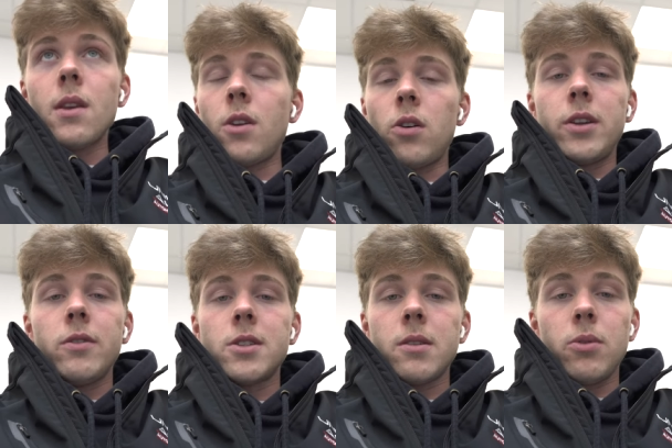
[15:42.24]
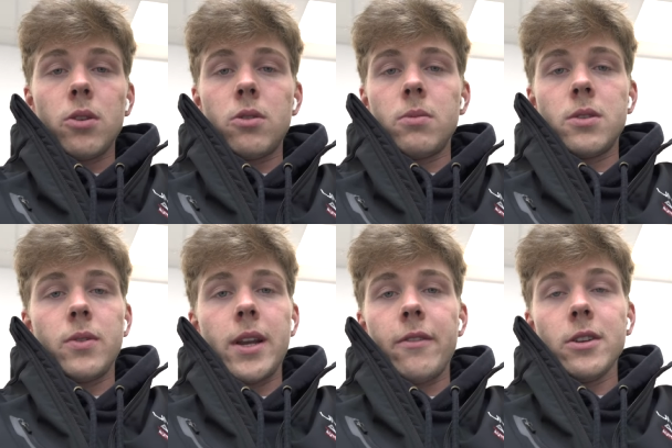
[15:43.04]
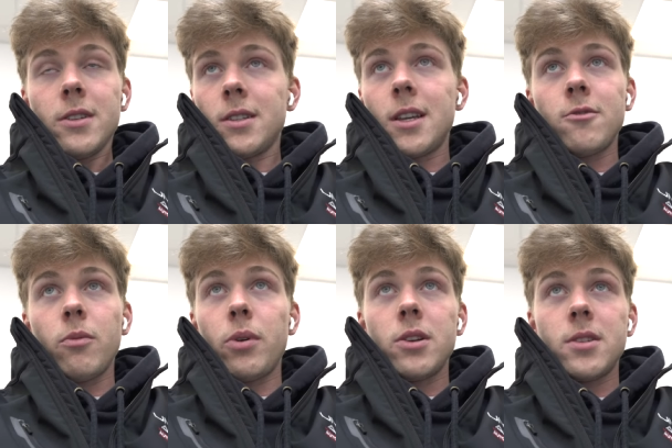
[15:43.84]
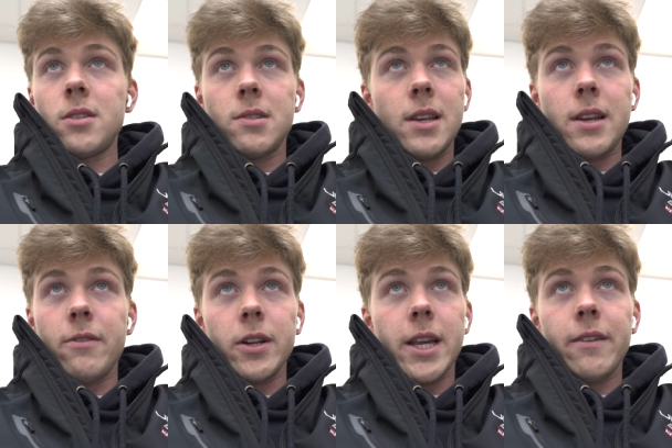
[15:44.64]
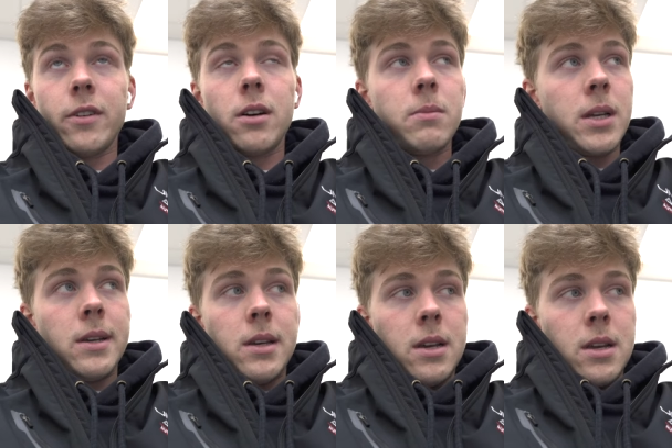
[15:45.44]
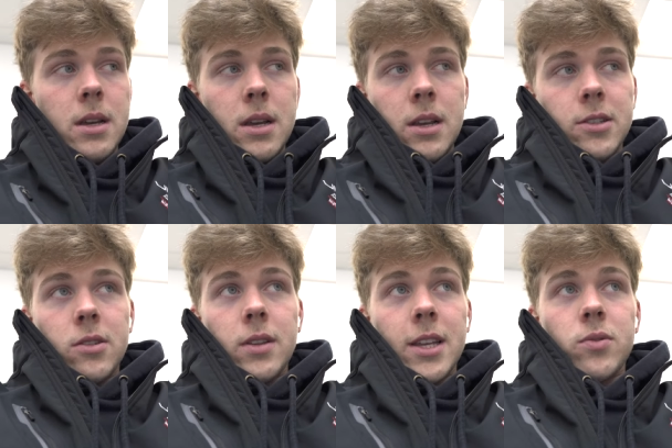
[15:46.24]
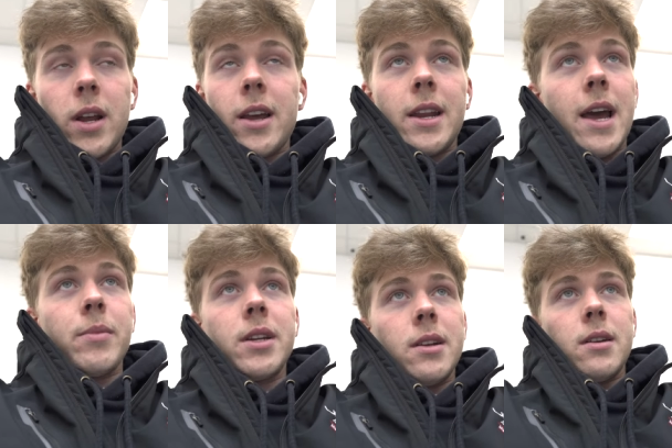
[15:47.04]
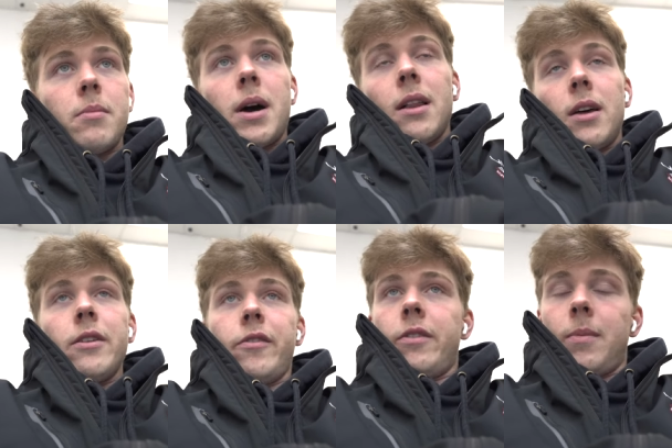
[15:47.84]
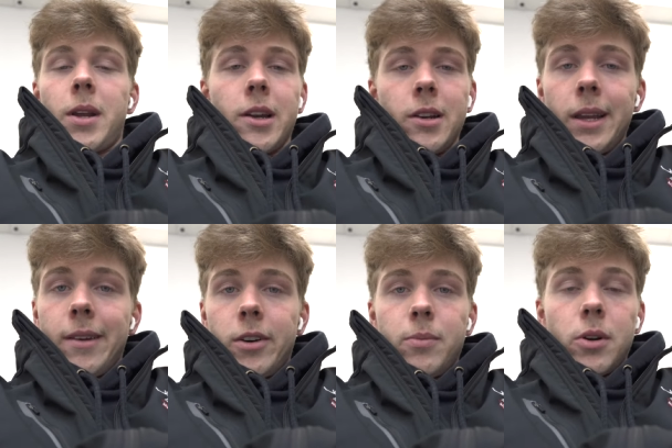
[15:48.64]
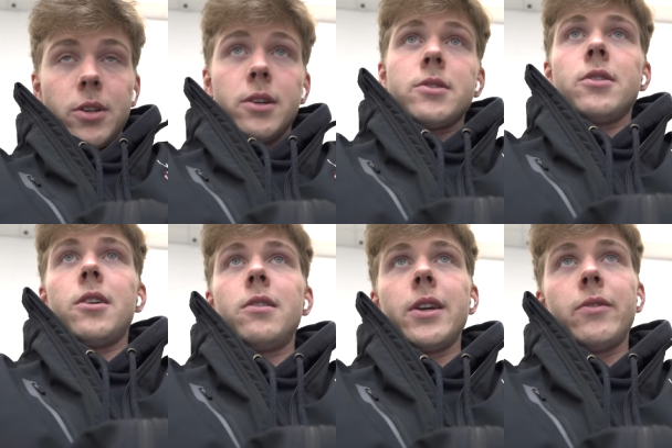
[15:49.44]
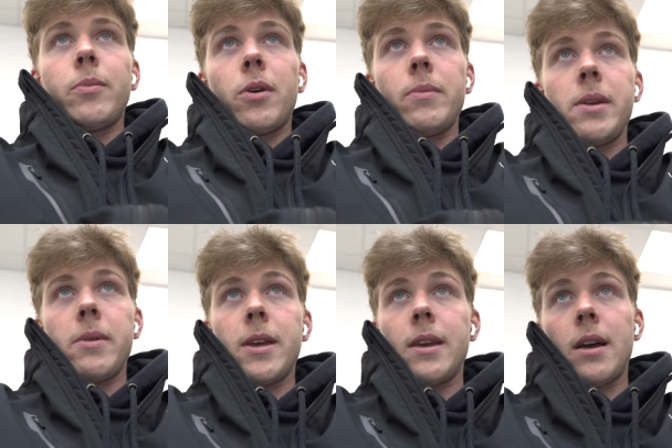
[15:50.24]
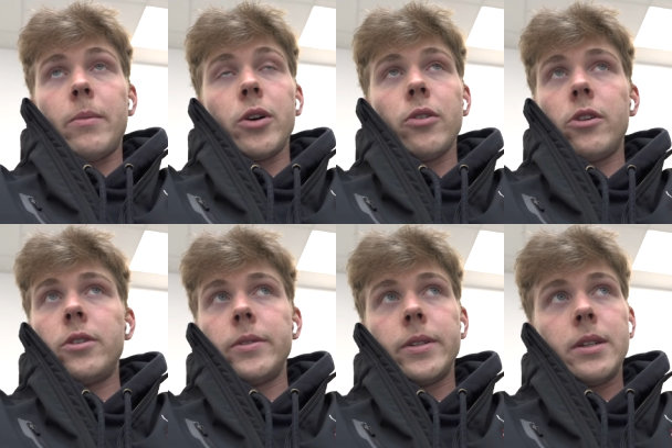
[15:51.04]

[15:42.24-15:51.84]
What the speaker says: the only reciprocal between every successful person is they never gave up. So that's what I inhabited into my life. I'm not going to give up on y'all, so y'all don't give up on me. I'm going to grow.